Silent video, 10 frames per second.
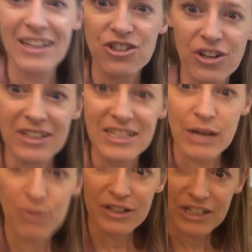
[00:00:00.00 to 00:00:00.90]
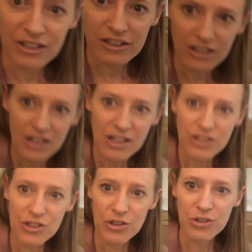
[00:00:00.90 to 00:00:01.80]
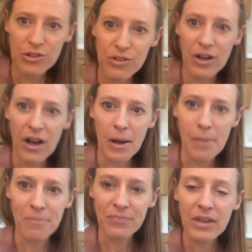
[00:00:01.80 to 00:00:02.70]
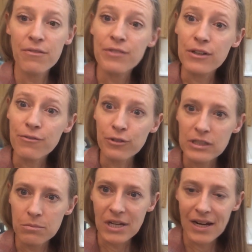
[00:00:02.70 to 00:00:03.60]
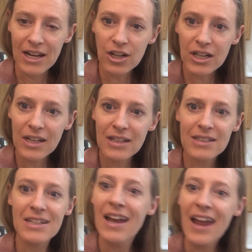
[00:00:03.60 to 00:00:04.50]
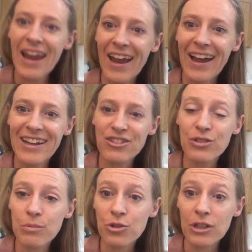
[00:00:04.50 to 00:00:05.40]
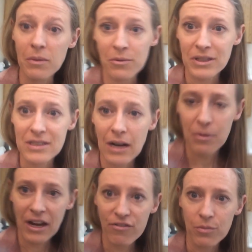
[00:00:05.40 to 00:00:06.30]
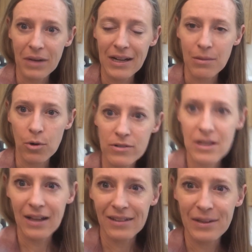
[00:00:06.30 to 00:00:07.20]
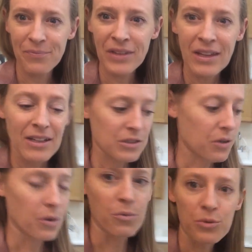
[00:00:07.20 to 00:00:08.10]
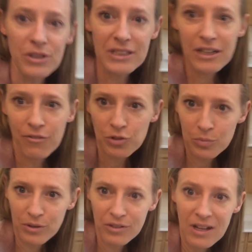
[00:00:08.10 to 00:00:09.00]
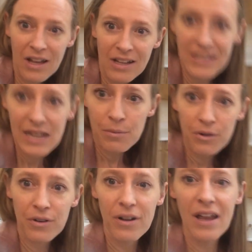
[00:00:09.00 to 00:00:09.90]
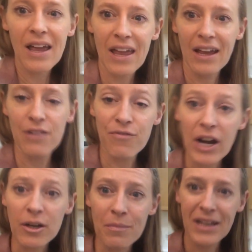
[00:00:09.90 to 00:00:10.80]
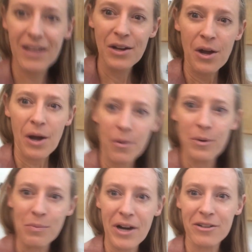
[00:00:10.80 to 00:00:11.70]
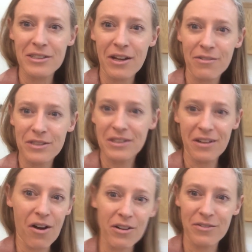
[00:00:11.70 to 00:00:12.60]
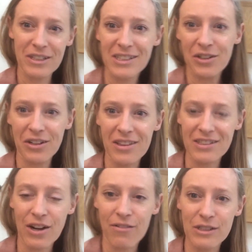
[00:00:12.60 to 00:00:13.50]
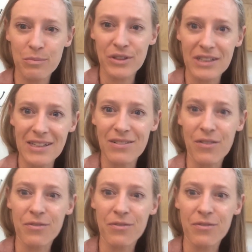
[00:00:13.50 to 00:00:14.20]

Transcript: then get you on the table here to feel for some tight areas and do some treatment with the time we have remaining, most likely. So really comfortable table and environment. We pride ourselves, all of us here in this office building,